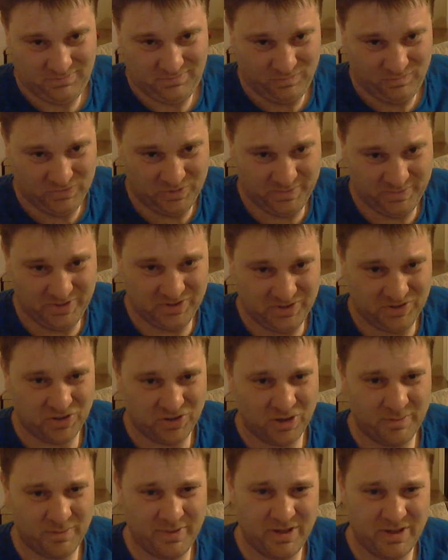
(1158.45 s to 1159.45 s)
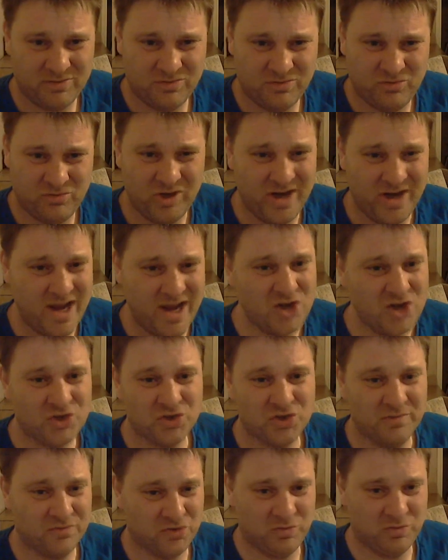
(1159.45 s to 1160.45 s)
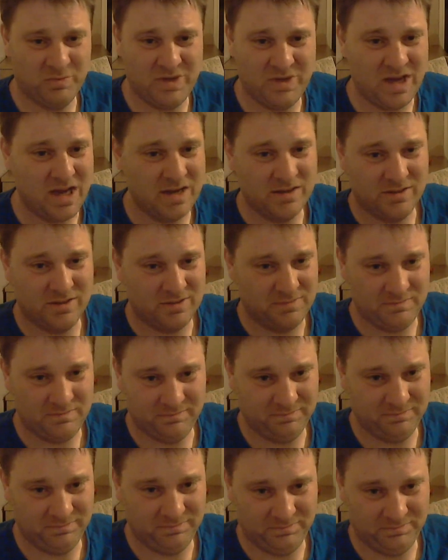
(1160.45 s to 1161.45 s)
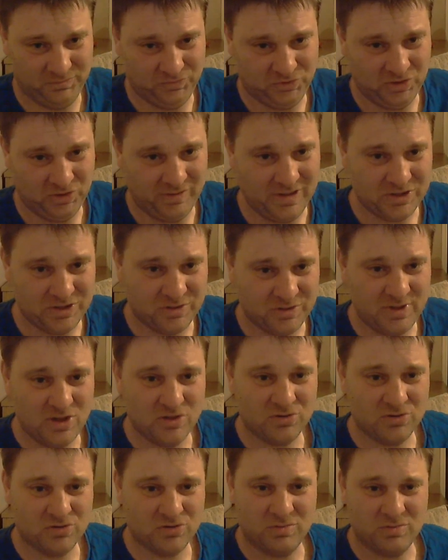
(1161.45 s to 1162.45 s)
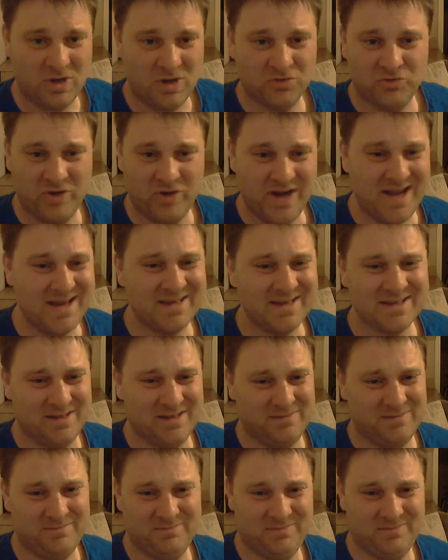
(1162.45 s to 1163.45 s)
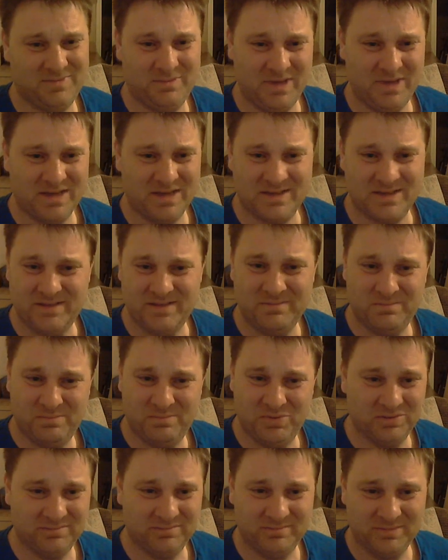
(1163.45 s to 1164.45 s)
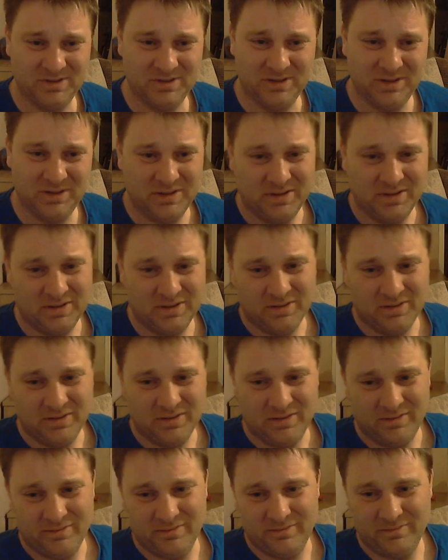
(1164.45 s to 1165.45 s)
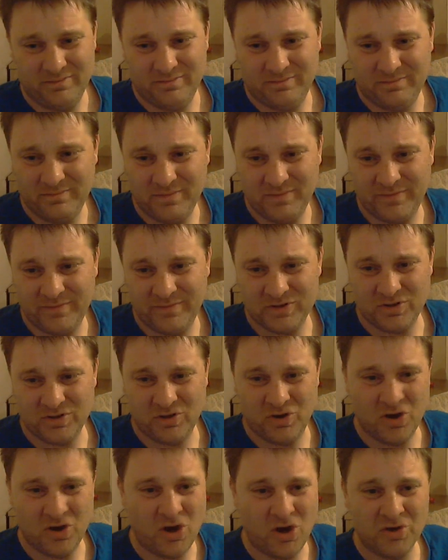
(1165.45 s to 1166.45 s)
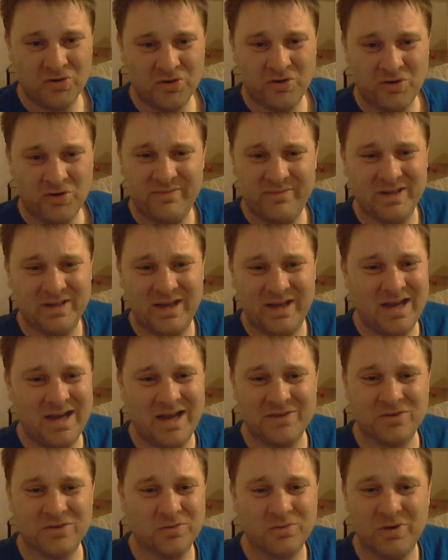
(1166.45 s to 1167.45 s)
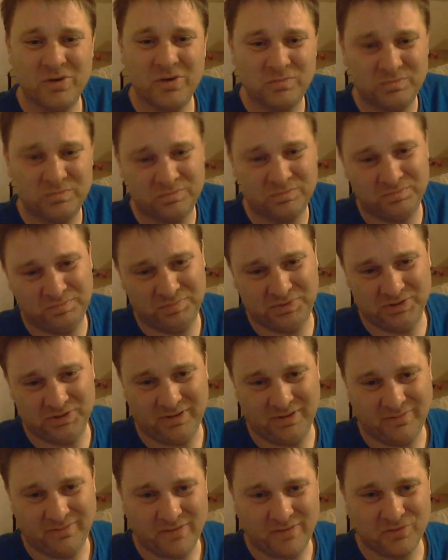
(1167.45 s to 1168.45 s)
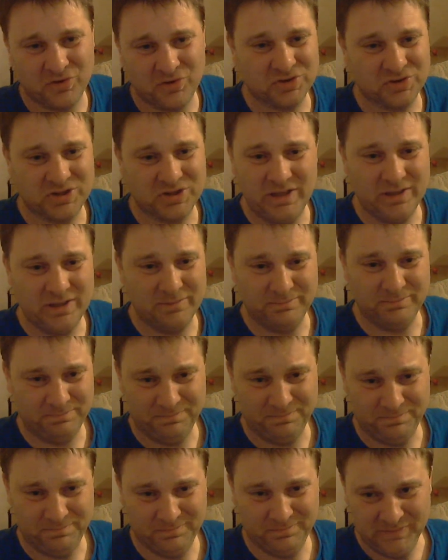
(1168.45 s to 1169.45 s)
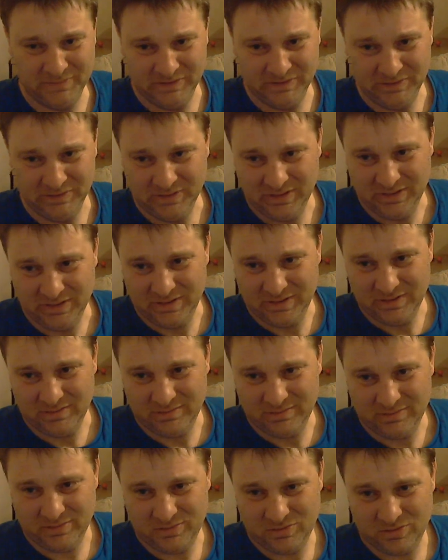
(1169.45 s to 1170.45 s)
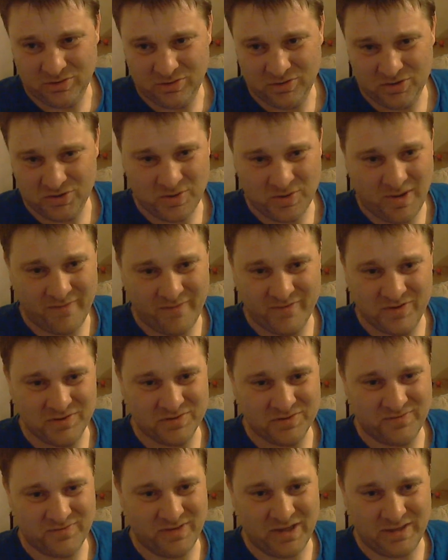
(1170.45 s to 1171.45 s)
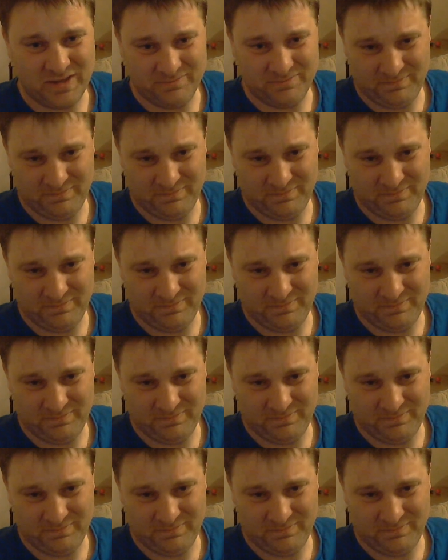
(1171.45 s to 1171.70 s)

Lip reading: which means it's got to be a creation of some kind. So there has to be a creator, I'm guessing. But if there's a God or anything like that, I don't know because I've not seen him. There's no evidence for that.